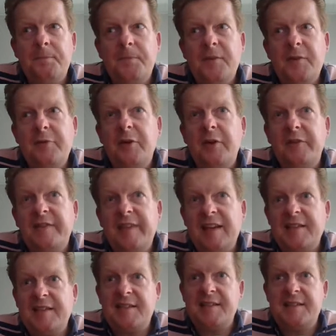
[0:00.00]
You've got
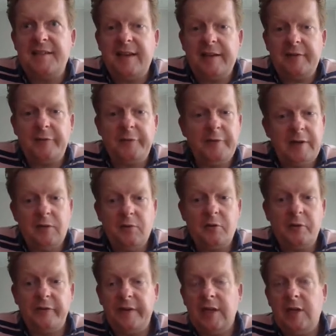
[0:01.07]
tests that fail
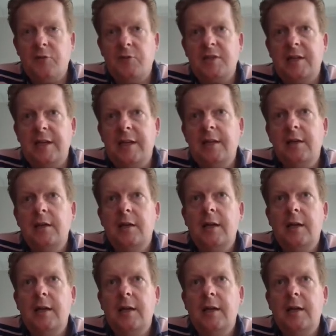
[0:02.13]
continuously,